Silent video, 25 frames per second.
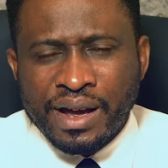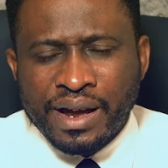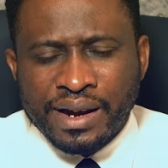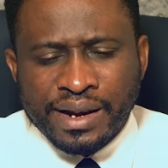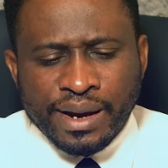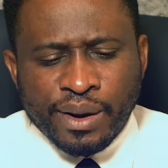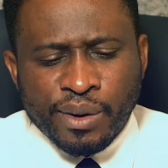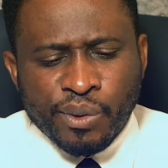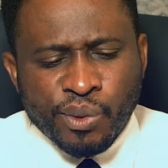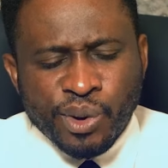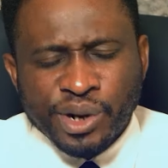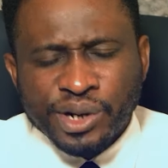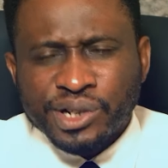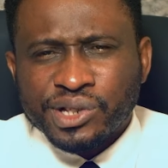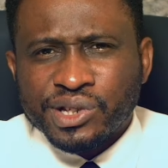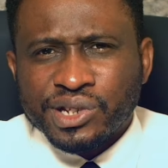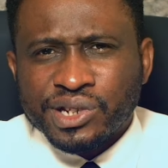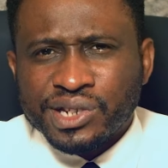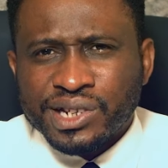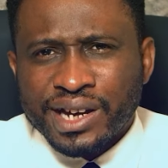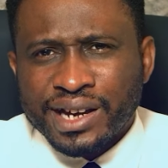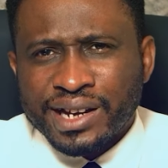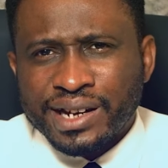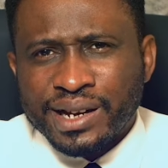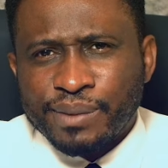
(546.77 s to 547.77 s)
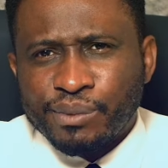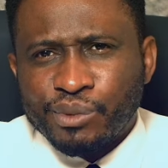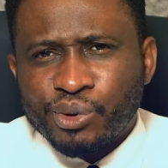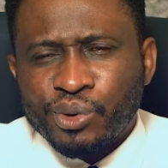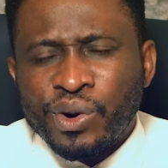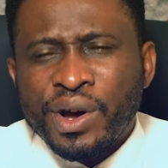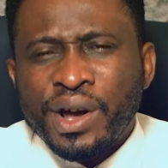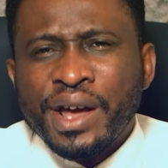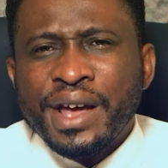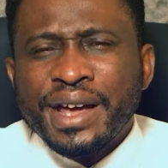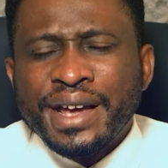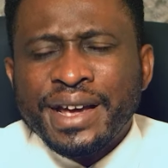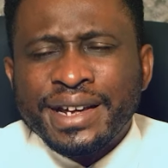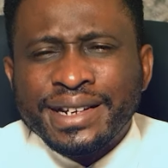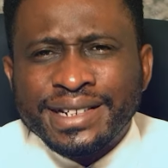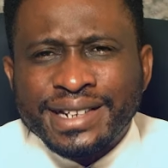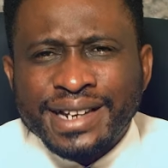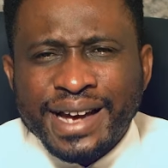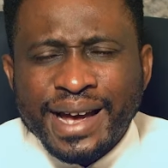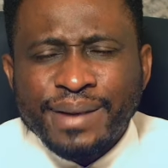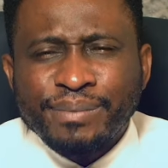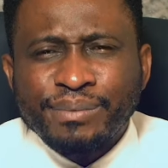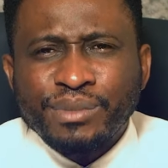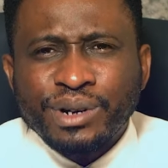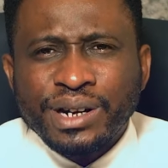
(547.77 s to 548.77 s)
Now, what is a dynamo? A
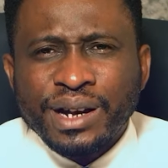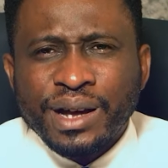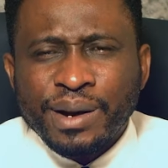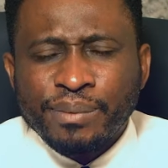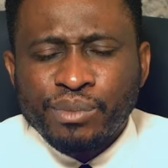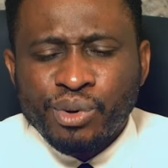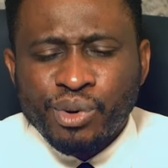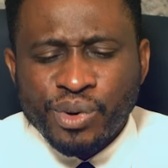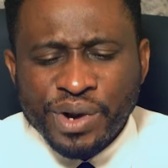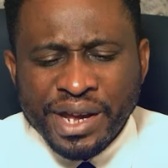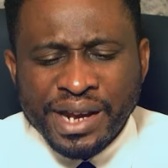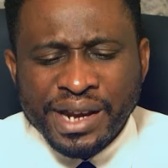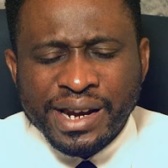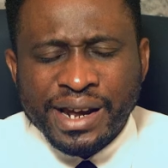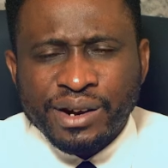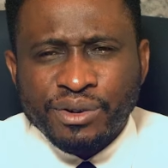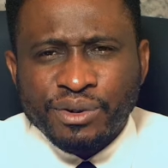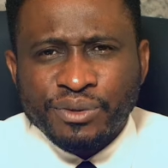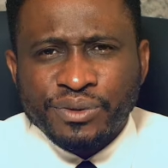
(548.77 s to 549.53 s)
dynamo in and